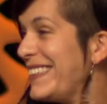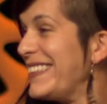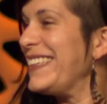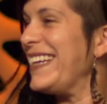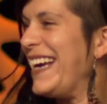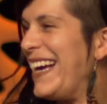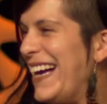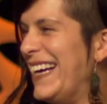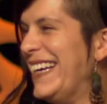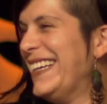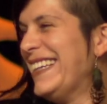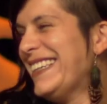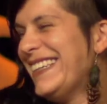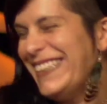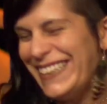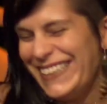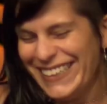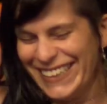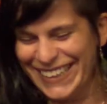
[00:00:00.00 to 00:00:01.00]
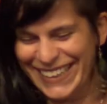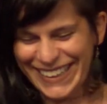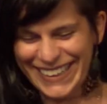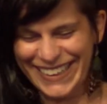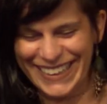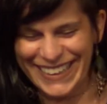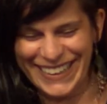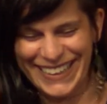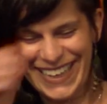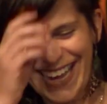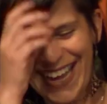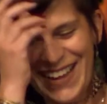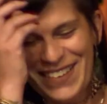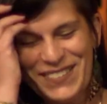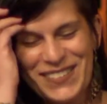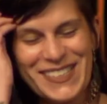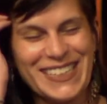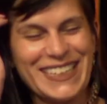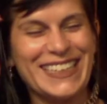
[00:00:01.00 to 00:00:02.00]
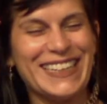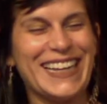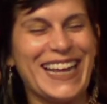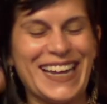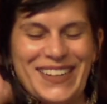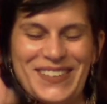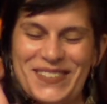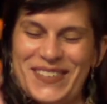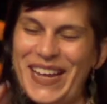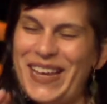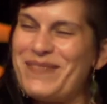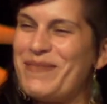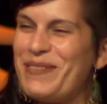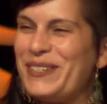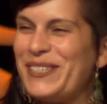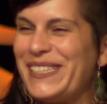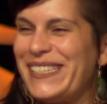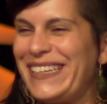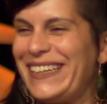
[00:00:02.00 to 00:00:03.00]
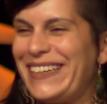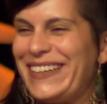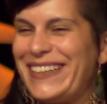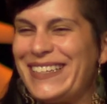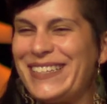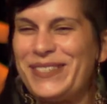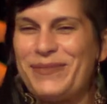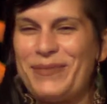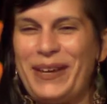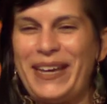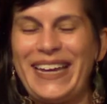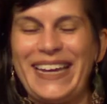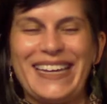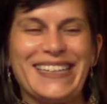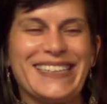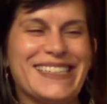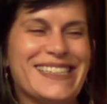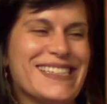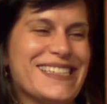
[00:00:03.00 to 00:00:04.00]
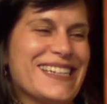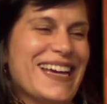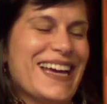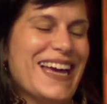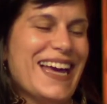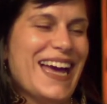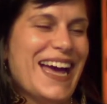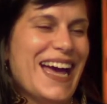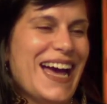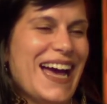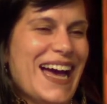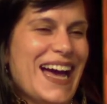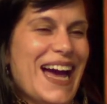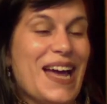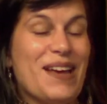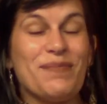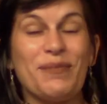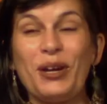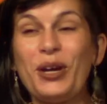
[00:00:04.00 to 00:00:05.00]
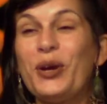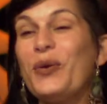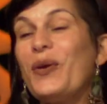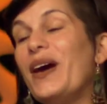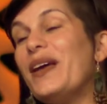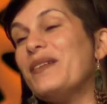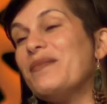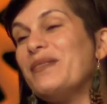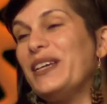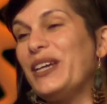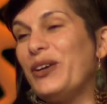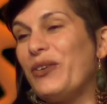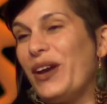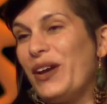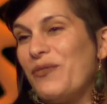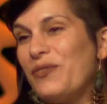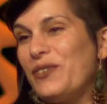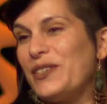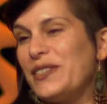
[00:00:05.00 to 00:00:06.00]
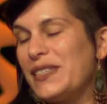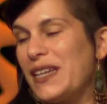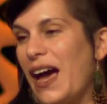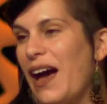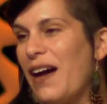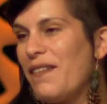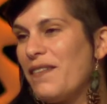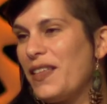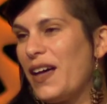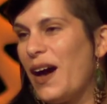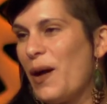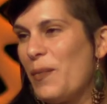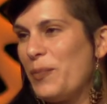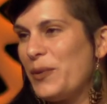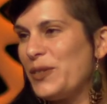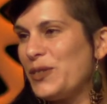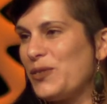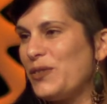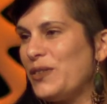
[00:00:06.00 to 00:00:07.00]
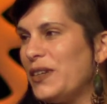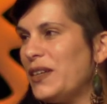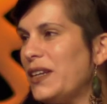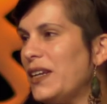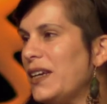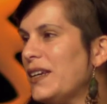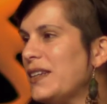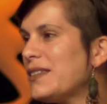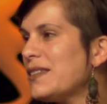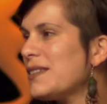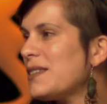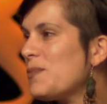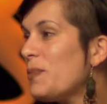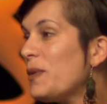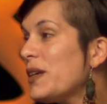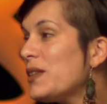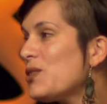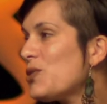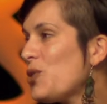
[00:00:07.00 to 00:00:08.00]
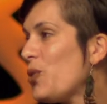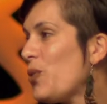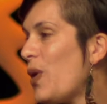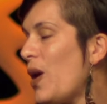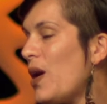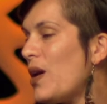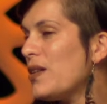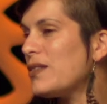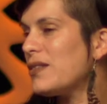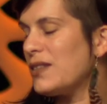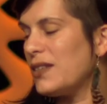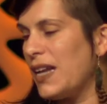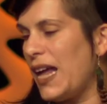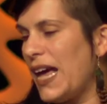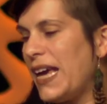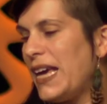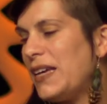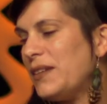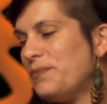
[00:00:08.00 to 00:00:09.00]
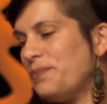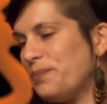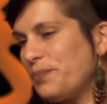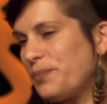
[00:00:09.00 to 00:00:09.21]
Yeah, I've seen a lot of neighbors here this weekend. I'm incredibly grateful to have the opportunity to speak to you all tonight,